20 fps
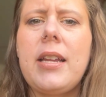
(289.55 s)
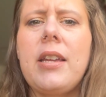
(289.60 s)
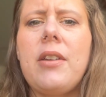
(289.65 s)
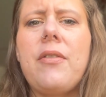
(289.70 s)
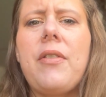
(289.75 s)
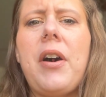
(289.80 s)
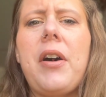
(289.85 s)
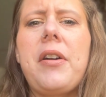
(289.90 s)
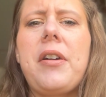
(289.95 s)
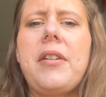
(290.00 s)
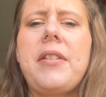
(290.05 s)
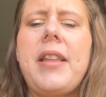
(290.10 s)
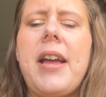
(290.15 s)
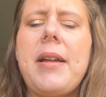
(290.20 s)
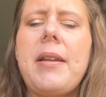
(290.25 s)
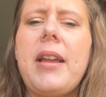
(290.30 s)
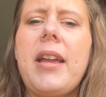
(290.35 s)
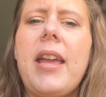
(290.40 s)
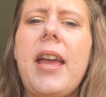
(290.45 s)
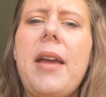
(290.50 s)
You've all heard
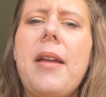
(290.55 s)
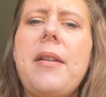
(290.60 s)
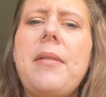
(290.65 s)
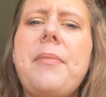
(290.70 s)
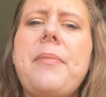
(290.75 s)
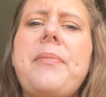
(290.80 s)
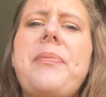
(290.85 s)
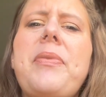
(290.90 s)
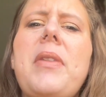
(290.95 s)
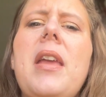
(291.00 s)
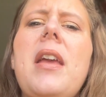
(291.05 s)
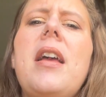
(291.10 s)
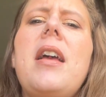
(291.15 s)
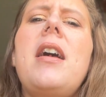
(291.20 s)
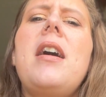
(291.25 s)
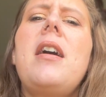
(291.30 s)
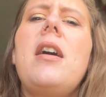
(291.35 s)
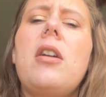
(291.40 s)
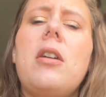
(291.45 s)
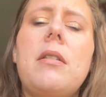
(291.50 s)
that again
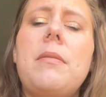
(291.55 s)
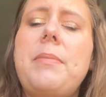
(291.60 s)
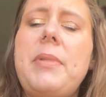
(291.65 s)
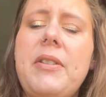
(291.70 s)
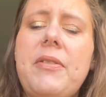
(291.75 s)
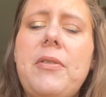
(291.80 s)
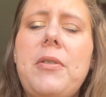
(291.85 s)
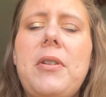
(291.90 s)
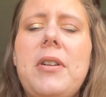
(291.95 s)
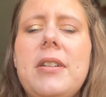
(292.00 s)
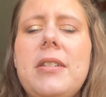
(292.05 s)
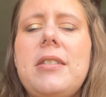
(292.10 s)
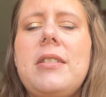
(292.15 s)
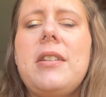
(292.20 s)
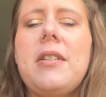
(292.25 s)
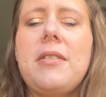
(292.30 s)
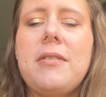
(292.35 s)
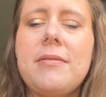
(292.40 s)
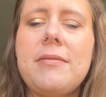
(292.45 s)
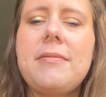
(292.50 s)
or before,
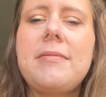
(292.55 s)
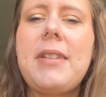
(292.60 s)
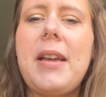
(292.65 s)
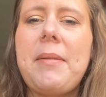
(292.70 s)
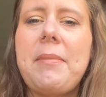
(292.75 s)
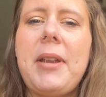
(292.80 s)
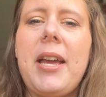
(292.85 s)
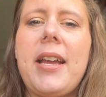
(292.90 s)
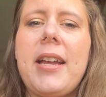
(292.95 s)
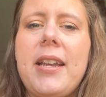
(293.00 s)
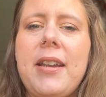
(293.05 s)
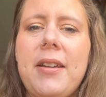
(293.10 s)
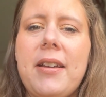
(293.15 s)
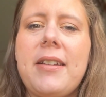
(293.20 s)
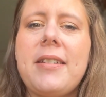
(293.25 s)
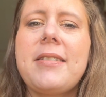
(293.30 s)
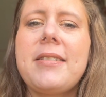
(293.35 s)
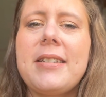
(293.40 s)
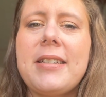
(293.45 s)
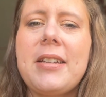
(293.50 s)
so I'm not
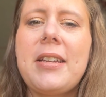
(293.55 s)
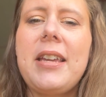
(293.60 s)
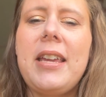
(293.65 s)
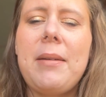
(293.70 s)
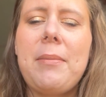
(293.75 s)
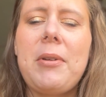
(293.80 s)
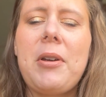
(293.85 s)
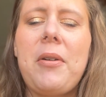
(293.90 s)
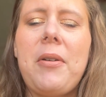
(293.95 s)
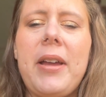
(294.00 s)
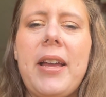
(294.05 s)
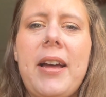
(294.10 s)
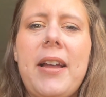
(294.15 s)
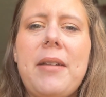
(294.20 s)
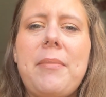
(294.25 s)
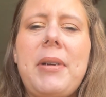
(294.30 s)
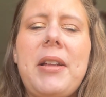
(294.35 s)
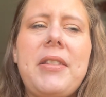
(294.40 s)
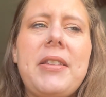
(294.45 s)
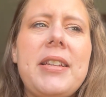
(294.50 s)
gonna keep going on
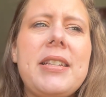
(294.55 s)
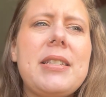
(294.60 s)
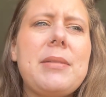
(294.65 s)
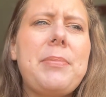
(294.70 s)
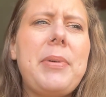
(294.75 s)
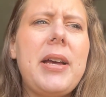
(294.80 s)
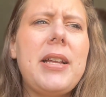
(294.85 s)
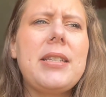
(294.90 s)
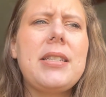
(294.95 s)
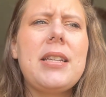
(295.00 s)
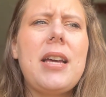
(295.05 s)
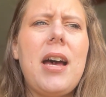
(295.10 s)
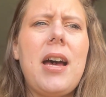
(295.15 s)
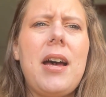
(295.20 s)
about this. But